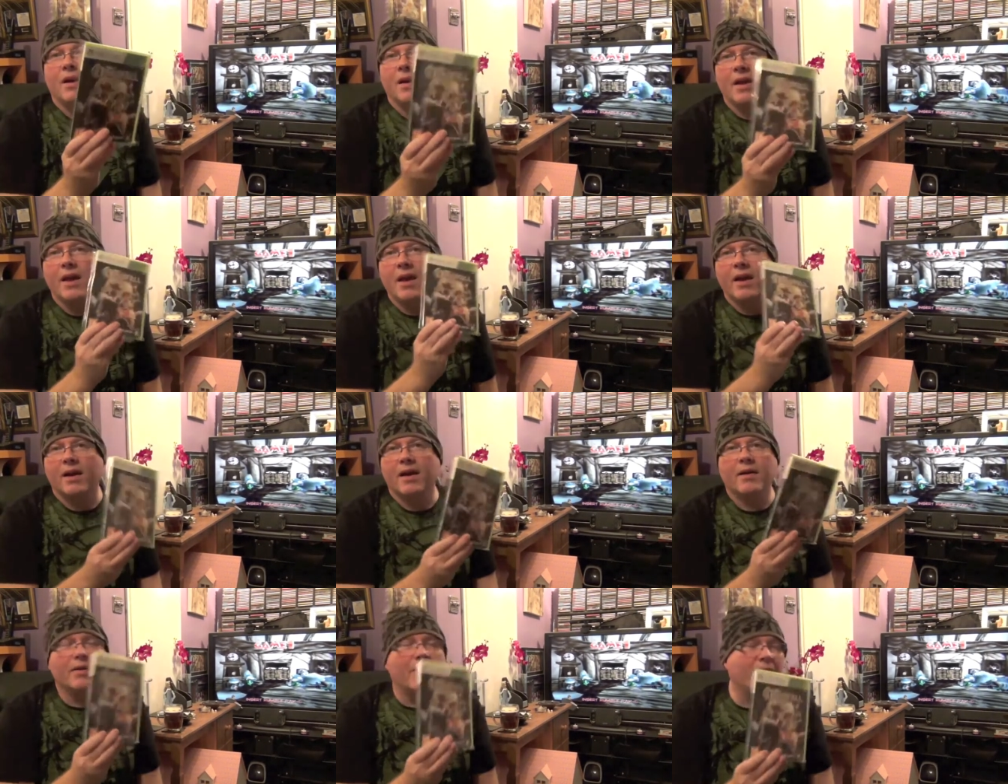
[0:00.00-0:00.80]

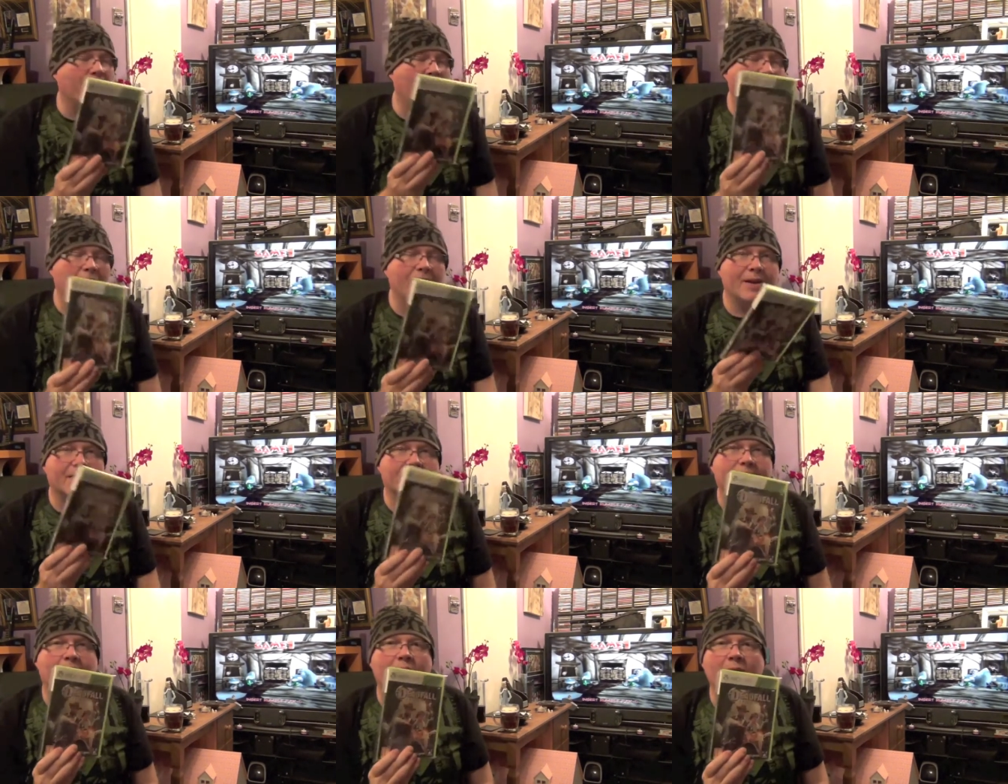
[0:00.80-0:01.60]
Yeah, I've got
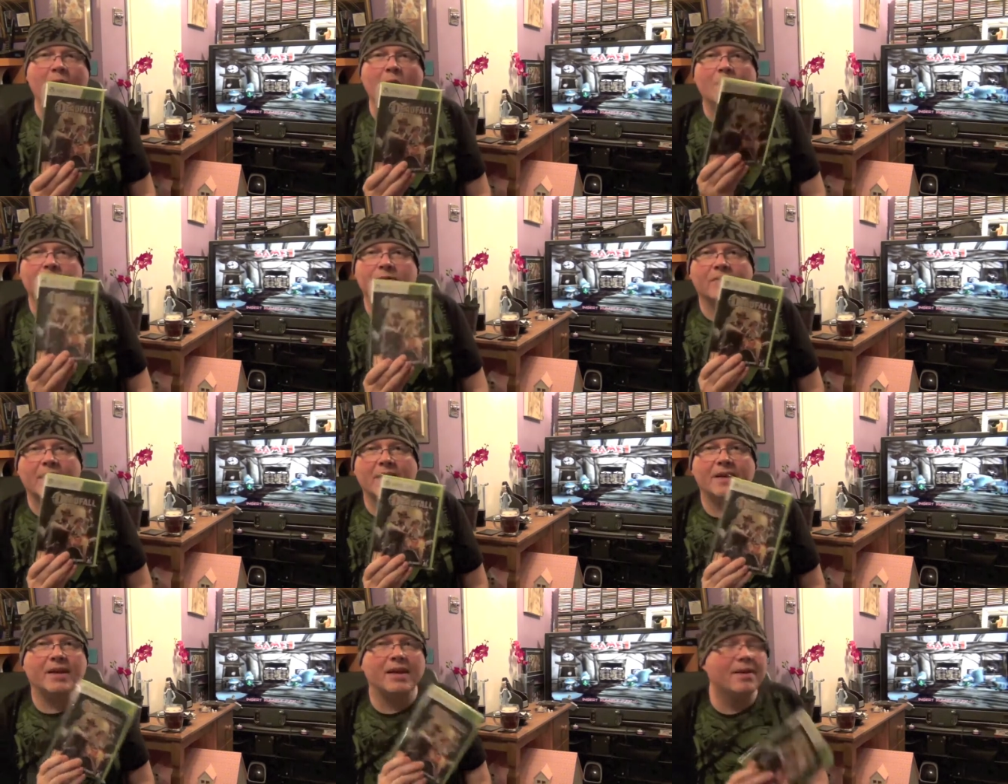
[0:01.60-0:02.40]
high hopes for
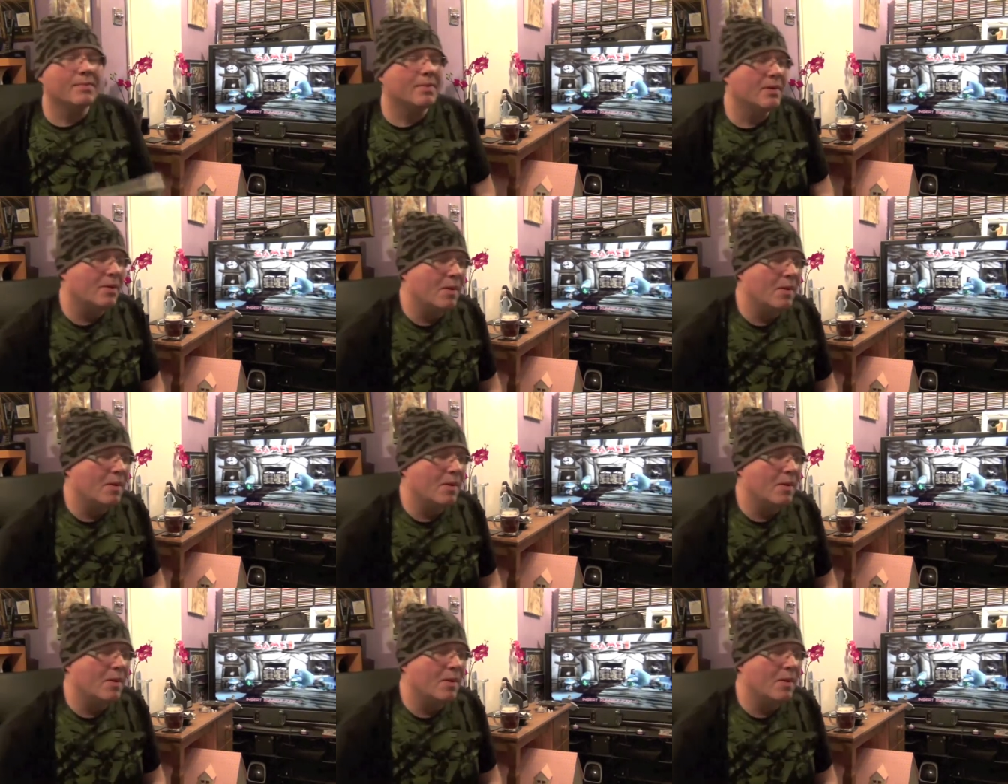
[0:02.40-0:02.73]
that game. I